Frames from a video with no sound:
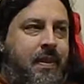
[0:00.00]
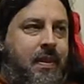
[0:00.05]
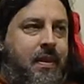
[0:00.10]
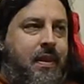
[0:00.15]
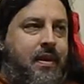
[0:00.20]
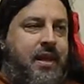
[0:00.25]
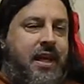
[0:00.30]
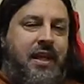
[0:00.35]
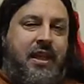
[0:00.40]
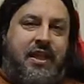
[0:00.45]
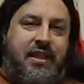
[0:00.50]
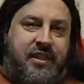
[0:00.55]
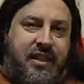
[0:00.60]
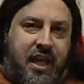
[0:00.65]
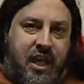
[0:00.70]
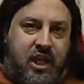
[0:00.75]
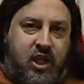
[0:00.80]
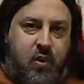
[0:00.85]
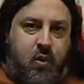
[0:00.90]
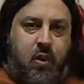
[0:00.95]
the daily
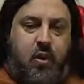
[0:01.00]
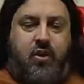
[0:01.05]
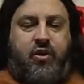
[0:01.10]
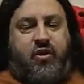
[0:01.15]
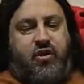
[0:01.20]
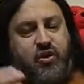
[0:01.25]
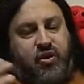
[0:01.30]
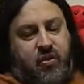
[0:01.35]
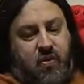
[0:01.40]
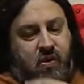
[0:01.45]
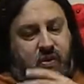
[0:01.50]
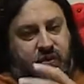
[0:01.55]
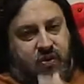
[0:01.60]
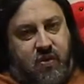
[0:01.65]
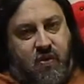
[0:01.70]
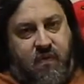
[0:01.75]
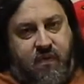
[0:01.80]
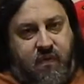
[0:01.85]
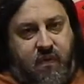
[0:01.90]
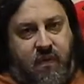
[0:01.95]
schedules, so on and
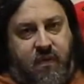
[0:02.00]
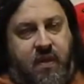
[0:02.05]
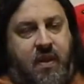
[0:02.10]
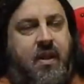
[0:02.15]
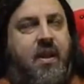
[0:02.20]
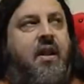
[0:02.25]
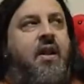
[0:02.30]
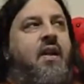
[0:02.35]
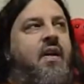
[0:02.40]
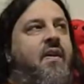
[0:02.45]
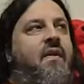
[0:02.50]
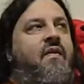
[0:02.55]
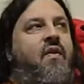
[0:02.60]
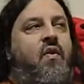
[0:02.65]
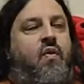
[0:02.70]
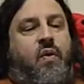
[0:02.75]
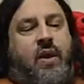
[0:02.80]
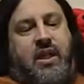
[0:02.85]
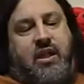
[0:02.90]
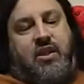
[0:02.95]
so forth.
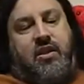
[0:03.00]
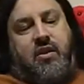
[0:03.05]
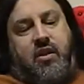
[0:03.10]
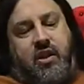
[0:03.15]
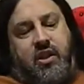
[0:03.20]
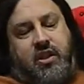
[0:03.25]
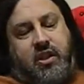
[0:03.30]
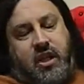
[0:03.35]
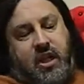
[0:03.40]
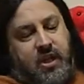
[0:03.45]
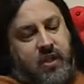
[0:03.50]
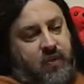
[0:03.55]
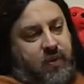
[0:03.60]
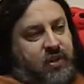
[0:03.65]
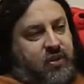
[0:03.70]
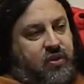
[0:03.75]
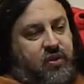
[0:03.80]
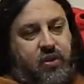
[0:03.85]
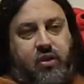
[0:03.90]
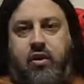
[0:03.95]
The research and the
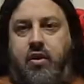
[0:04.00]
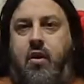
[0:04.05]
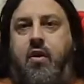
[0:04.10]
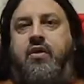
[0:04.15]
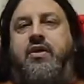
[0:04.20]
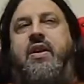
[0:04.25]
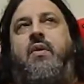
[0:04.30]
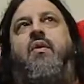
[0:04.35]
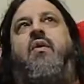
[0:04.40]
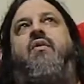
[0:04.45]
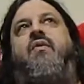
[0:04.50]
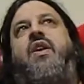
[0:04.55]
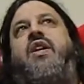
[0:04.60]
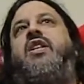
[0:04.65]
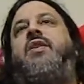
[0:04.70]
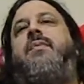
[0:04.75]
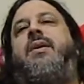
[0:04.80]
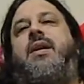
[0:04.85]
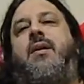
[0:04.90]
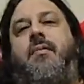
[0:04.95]
research notes that will
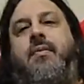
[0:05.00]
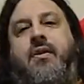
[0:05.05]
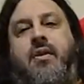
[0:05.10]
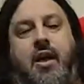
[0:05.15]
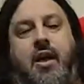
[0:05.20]
eventually become